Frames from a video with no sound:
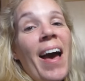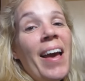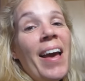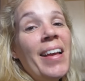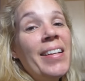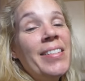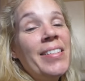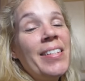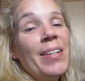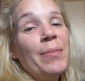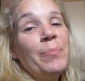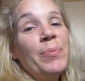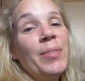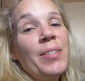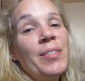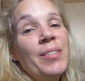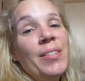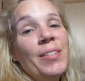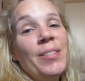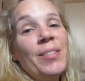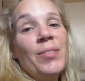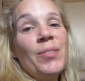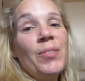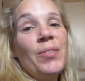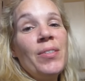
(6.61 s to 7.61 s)
I attempted
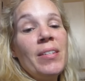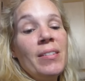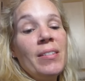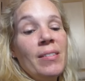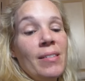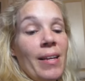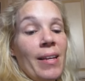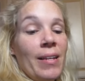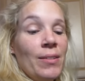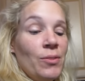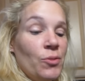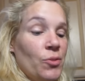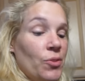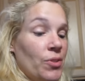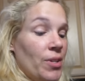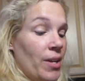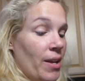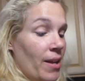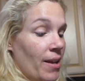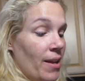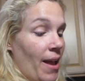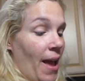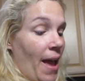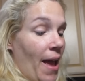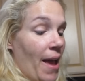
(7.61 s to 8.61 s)
to do this
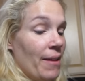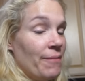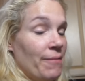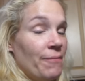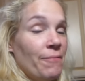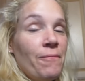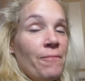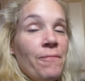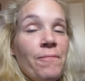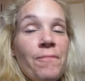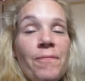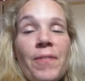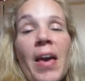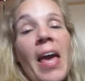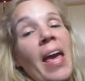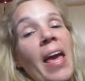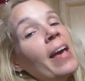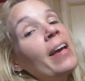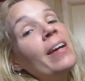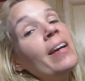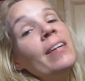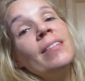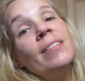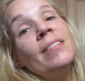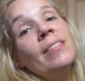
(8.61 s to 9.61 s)
yesterday and
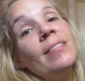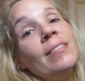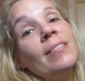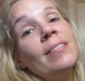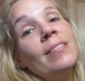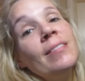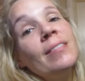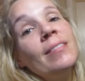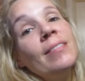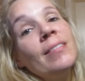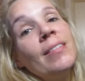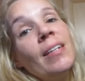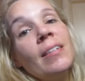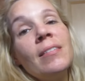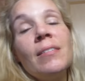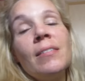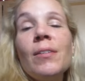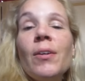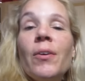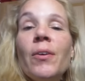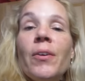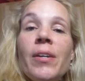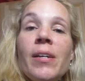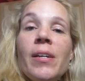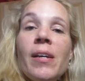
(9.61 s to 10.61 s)
failed.
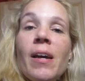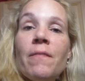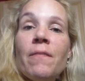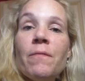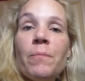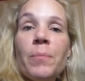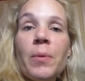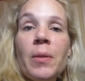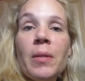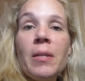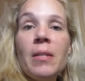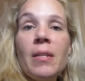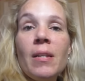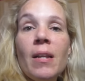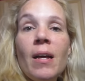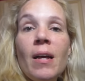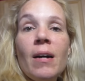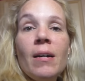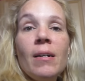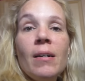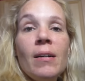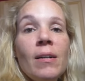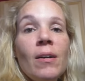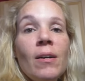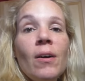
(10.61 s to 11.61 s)
Sorry I haven't been
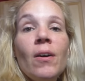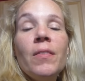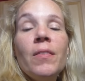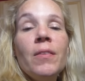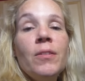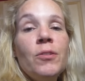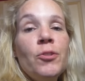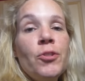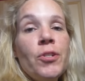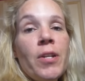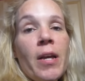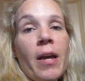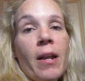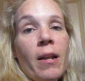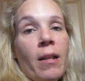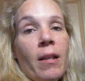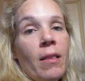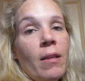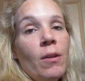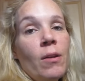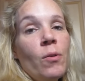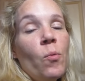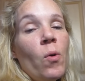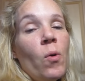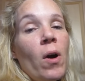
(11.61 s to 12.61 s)
uh, on this
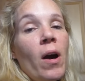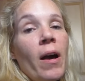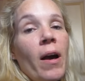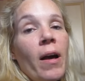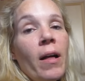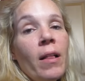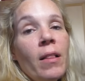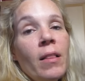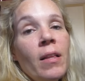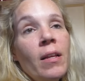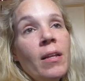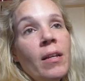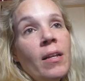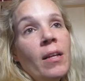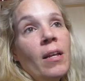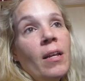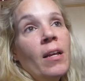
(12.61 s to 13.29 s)
channel in a while.